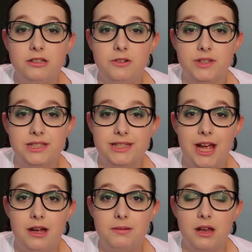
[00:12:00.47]
of the
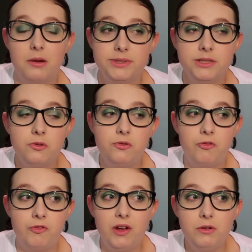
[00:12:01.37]
set. I was still
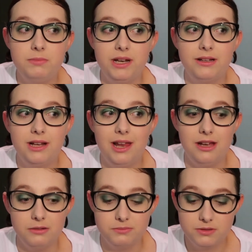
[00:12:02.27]
filming
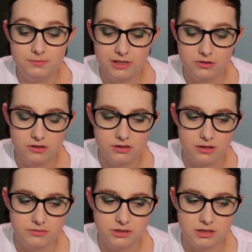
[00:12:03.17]
clips because I
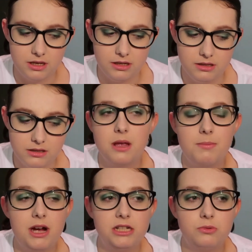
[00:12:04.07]
was like, so I
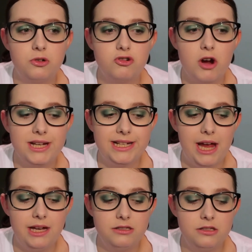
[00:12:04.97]
might as well try and
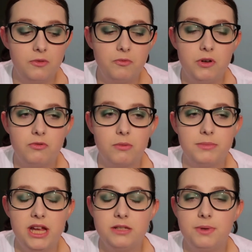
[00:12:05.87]
gain something from
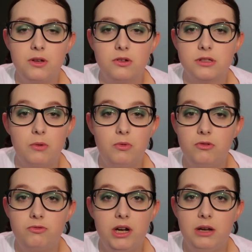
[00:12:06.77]
this because I
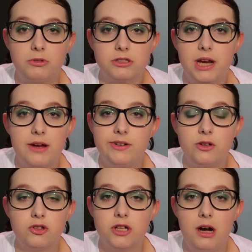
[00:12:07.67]
really wasn't having a
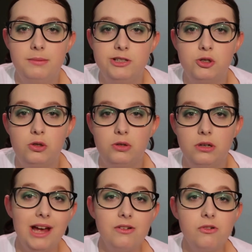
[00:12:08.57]
good time at all.
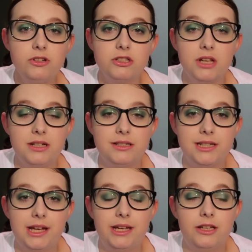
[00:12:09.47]
Everyone was just like
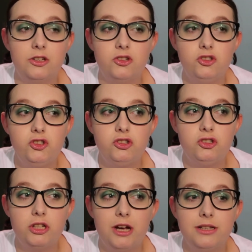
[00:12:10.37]
singing and
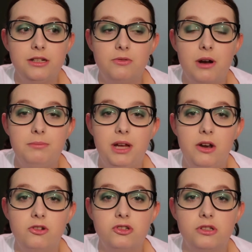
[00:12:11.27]
chanting around me and I
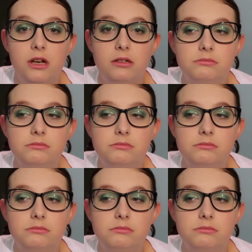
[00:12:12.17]
was just like,